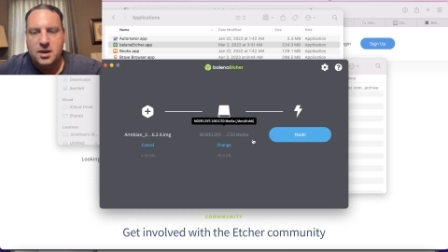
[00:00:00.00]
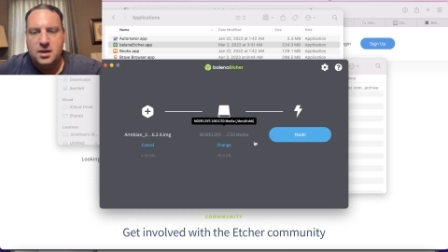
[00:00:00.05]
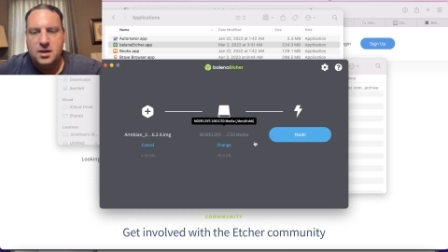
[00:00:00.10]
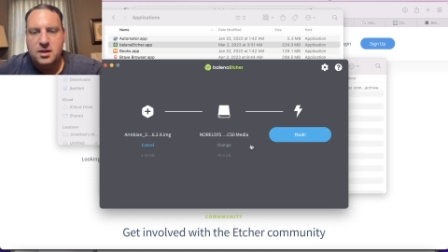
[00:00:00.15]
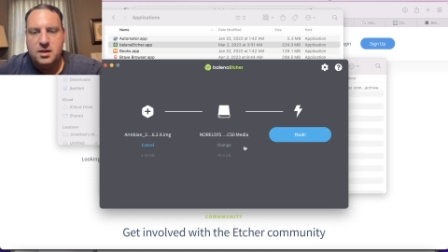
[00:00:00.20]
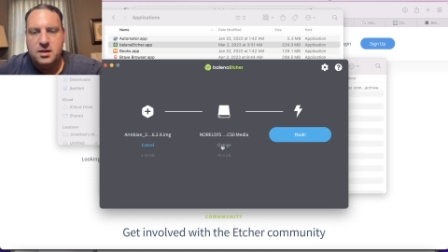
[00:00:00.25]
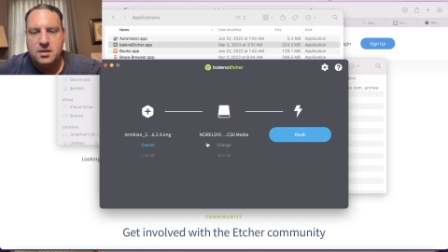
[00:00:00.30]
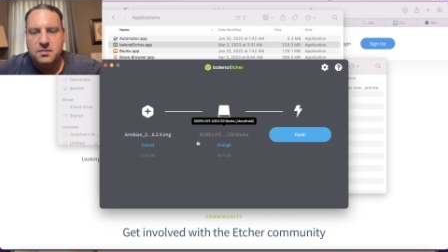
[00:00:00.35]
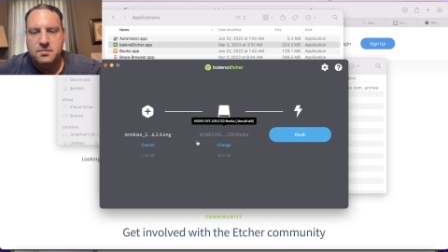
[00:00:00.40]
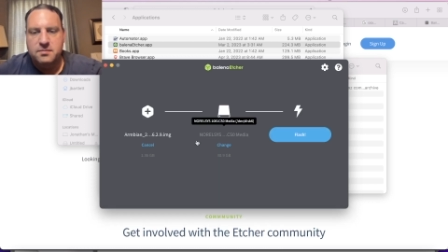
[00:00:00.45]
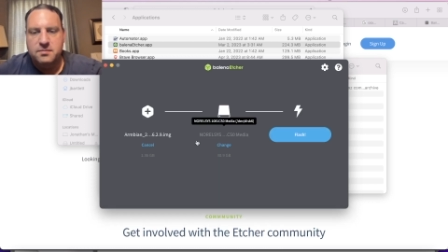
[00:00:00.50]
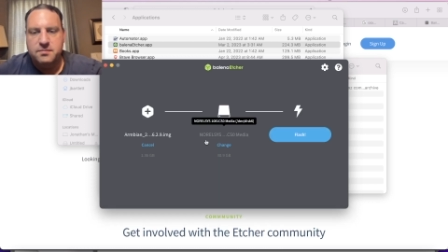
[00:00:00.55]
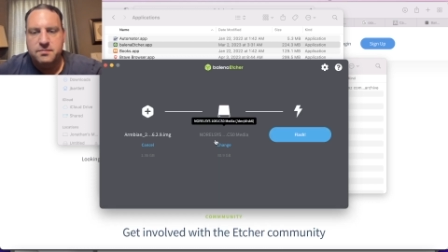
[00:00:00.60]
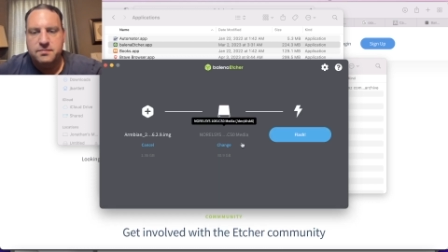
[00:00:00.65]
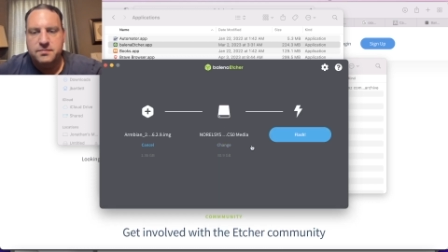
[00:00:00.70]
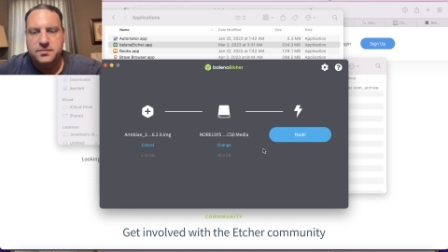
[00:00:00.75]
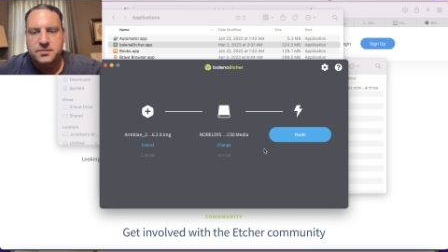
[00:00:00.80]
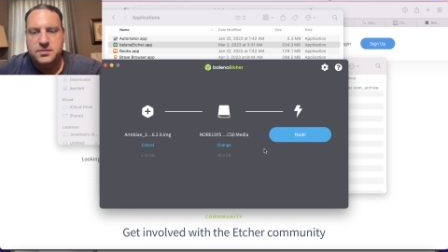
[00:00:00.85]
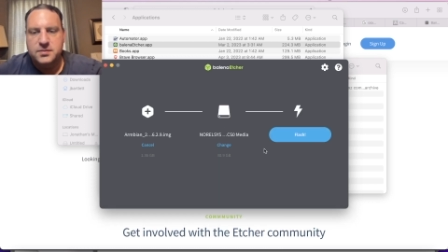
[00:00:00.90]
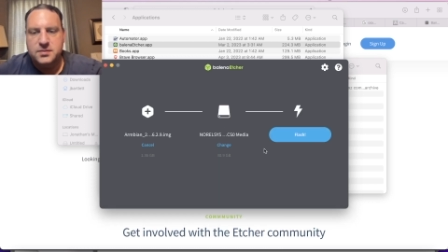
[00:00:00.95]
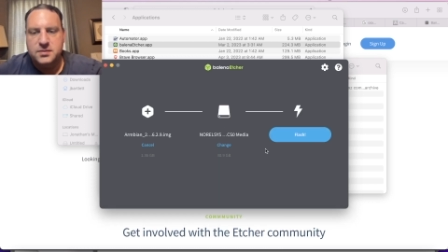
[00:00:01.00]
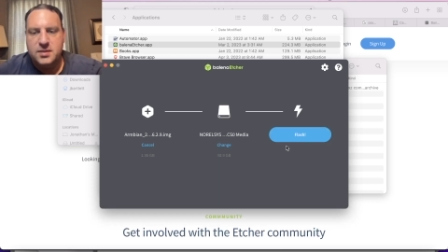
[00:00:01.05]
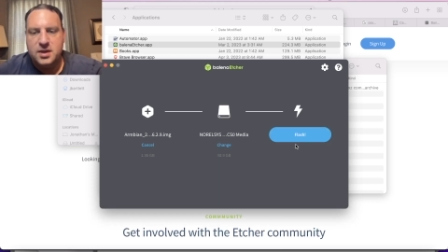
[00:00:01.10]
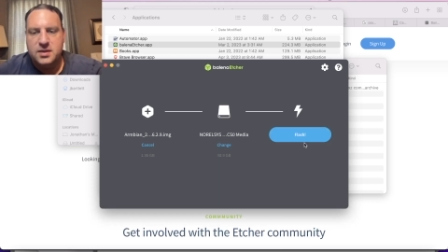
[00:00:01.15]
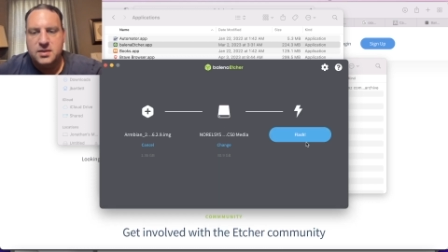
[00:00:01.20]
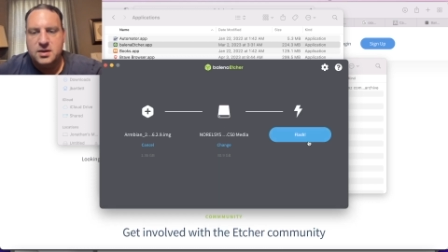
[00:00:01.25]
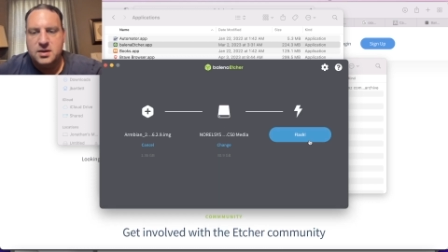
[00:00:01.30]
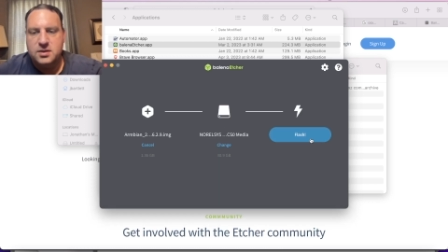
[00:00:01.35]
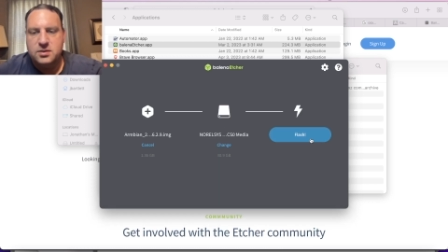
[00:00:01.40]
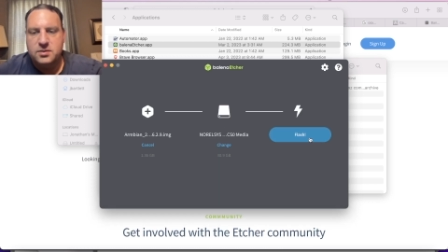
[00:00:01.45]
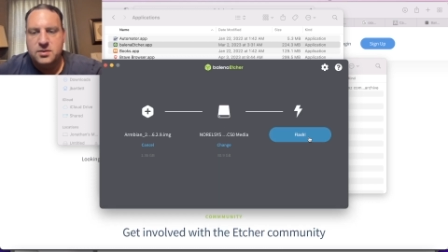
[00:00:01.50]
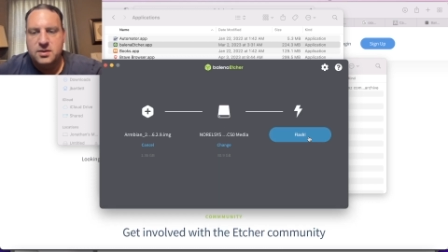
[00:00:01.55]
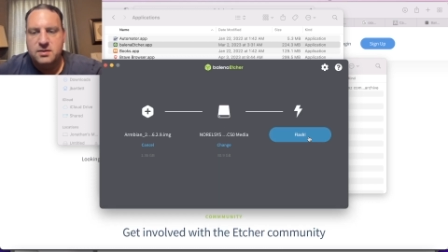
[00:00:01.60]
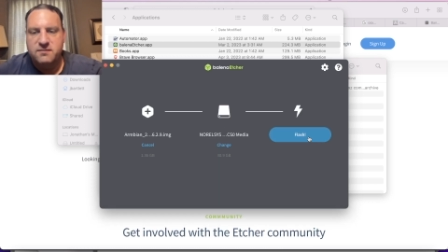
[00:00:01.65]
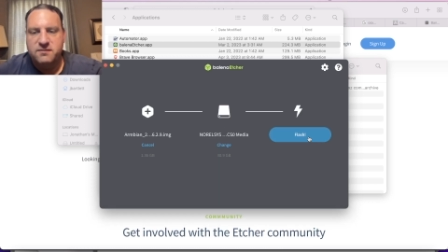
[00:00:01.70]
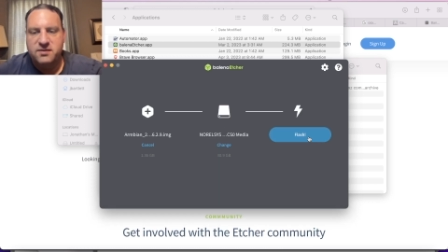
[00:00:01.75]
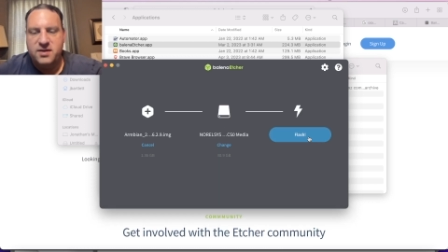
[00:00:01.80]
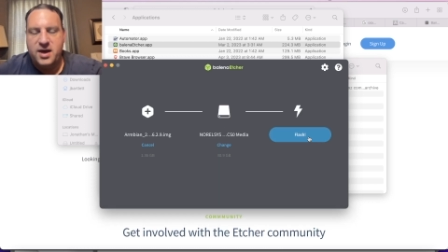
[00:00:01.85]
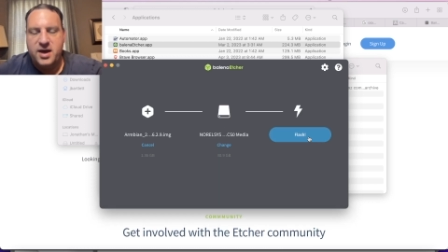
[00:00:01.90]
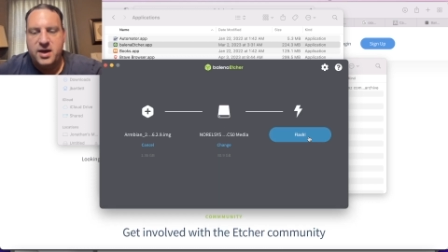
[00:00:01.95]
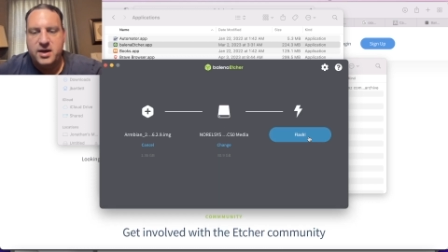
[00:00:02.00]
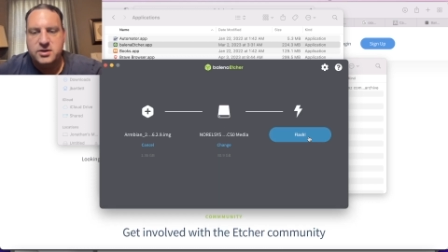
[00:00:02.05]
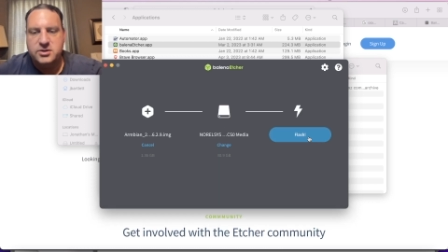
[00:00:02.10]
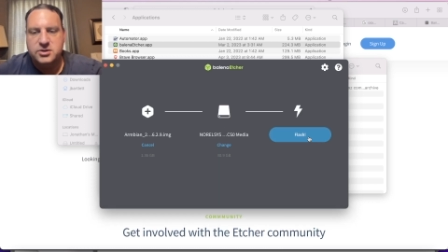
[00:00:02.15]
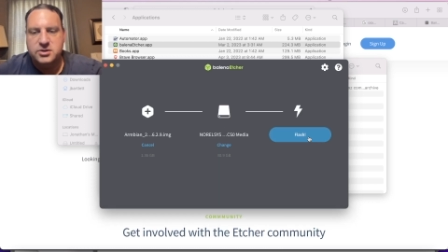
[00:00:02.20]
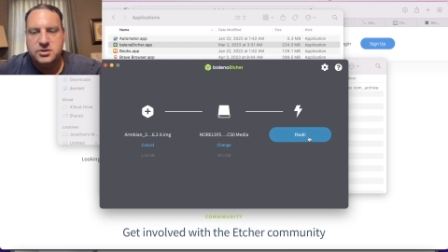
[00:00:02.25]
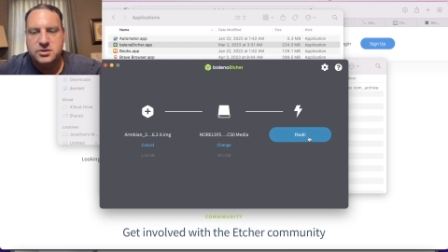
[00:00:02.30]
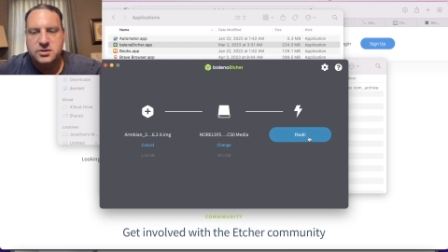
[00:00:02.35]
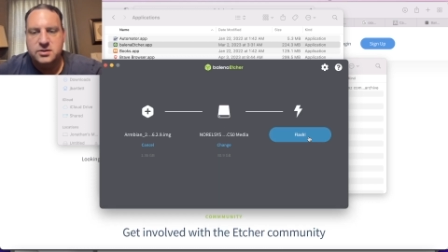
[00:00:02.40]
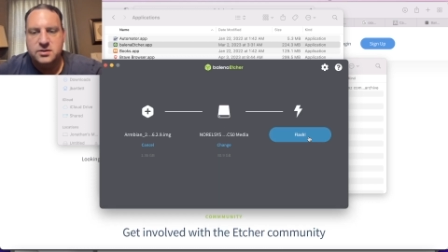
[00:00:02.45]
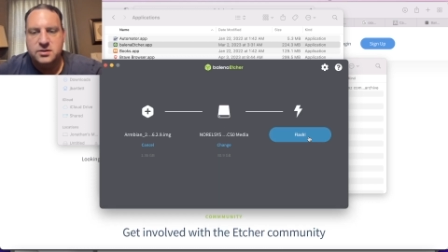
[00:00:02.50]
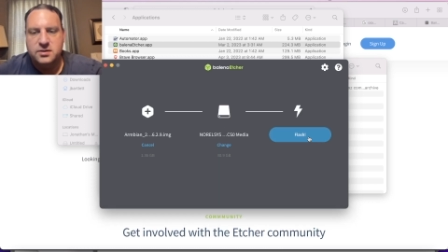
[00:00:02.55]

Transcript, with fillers: Um, and then you hit flash.